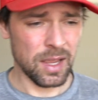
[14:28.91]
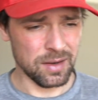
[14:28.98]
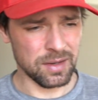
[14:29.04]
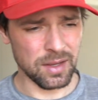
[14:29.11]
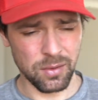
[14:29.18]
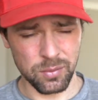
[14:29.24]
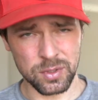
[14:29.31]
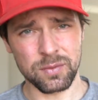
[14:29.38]

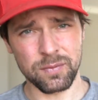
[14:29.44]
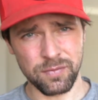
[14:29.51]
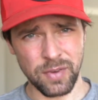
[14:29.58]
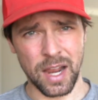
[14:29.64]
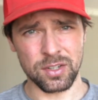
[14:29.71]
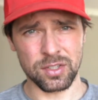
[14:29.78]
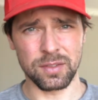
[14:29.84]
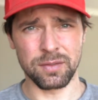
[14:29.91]
and it was
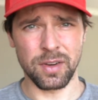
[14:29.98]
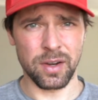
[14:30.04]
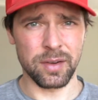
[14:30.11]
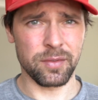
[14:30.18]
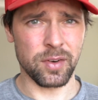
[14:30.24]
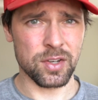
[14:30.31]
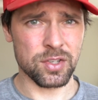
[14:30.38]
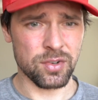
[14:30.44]
actually very
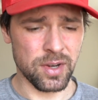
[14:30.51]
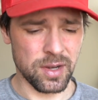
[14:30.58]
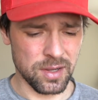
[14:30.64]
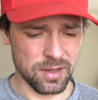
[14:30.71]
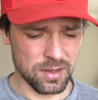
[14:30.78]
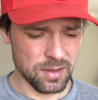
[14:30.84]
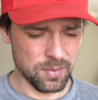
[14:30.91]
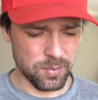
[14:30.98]

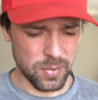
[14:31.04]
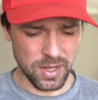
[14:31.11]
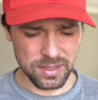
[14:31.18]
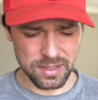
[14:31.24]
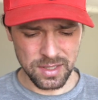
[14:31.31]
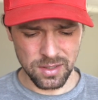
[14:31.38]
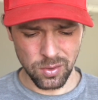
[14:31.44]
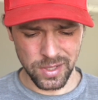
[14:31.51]
frustrating.
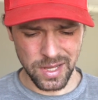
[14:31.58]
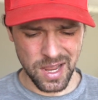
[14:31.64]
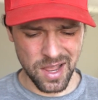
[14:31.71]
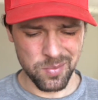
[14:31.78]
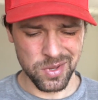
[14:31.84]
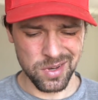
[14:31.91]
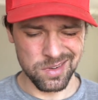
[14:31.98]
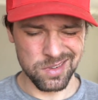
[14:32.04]
But it only
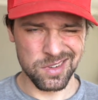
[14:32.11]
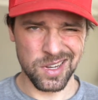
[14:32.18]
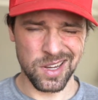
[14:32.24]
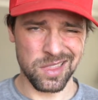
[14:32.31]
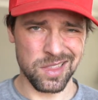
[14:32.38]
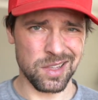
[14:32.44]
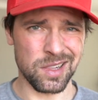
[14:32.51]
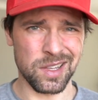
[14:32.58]
happened,
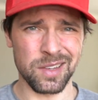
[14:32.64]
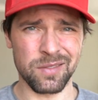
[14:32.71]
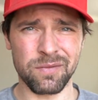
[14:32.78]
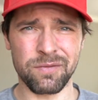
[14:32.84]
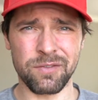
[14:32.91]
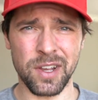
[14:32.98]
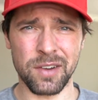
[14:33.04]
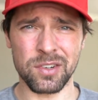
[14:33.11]
I think, like
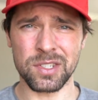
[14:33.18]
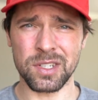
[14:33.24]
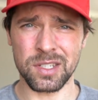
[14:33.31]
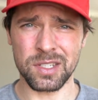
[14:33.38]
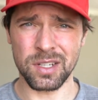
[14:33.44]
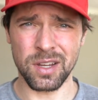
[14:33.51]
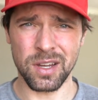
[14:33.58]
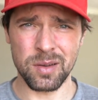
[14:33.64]
5 or
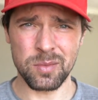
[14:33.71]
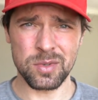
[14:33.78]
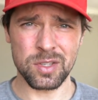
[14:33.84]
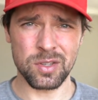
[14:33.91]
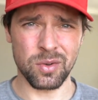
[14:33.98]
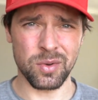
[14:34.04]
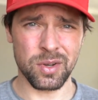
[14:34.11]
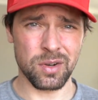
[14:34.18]
6 times,
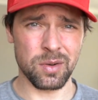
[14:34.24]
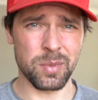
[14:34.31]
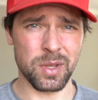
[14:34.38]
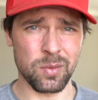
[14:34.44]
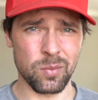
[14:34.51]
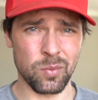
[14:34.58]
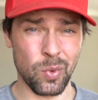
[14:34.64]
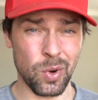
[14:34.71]
so it could have
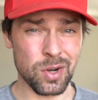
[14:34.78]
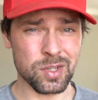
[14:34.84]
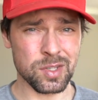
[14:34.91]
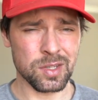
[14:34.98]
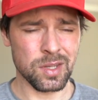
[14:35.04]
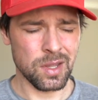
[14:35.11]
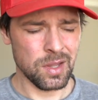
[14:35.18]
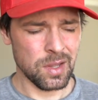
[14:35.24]
been
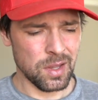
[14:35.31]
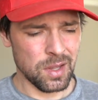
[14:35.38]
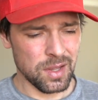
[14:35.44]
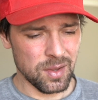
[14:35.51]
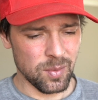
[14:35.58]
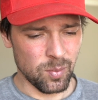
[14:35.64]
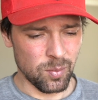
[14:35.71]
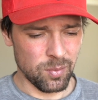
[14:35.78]
worse.
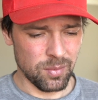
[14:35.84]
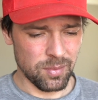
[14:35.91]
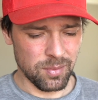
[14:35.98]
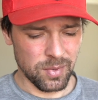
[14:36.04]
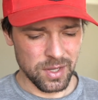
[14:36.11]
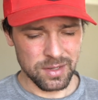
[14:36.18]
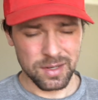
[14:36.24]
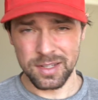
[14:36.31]

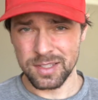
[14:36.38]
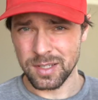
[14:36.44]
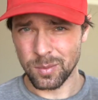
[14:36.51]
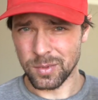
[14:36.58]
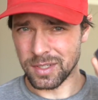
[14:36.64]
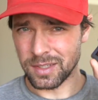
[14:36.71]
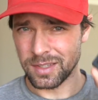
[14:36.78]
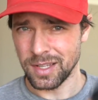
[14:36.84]
But it's
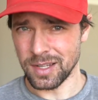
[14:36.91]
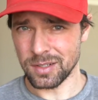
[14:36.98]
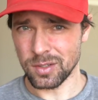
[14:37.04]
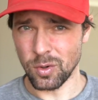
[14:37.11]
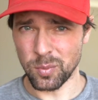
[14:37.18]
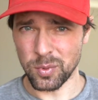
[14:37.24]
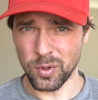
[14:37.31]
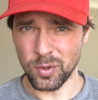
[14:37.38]
something that
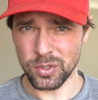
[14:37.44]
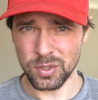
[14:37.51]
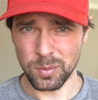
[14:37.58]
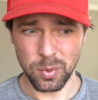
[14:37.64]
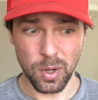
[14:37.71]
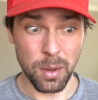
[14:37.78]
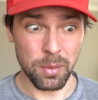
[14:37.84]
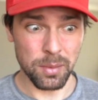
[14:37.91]
GoPro
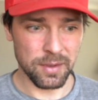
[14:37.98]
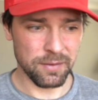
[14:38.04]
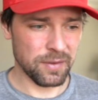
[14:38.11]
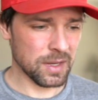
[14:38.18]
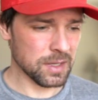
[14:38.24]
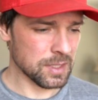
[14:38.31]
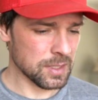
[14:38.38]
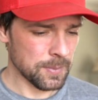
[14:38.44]
should probably
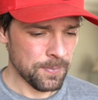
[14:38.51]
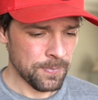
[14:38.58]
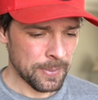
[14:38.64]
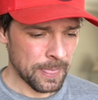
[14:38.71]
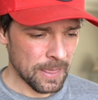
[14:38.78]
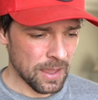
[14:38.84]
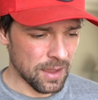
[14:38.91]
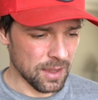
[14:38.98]
fix.
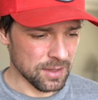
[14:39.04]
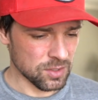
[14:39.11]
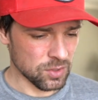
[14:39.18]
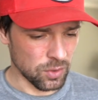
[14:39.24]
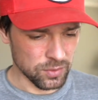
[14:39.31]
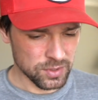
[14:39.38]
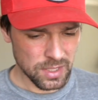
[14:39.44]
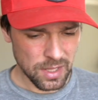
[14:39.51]

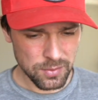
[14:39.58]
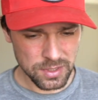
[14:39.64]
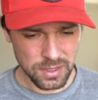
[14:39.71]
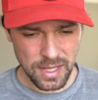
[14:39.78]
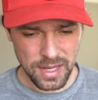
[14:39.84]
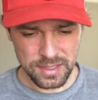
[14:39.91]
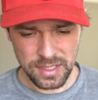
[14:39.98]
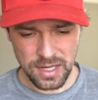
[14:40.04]
So that was the
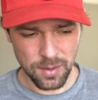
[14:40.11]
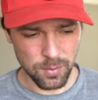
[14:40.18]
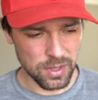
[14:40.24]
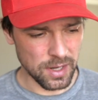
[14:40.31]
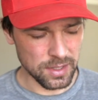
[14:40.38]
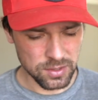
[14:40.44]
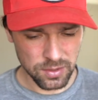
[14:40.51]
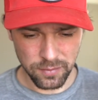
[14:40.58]
last camera
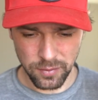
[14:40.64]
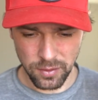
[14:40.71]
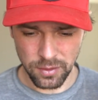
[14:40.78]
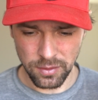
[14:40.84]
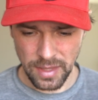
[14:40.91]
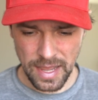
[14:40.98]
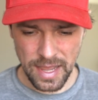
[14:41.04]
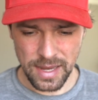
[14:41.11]
that I took
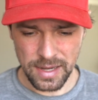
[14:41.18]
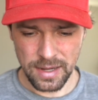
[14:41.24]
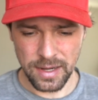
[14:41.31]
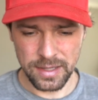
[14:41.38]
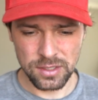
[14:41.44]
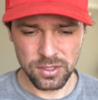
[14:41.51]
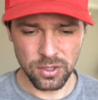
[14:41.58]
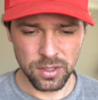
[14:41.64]
for that, and
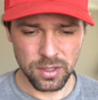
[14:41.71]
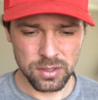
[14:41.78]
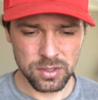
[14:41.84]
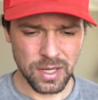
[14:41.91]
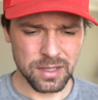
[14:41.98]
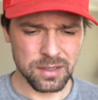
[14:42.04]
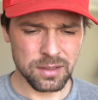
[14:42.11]
I took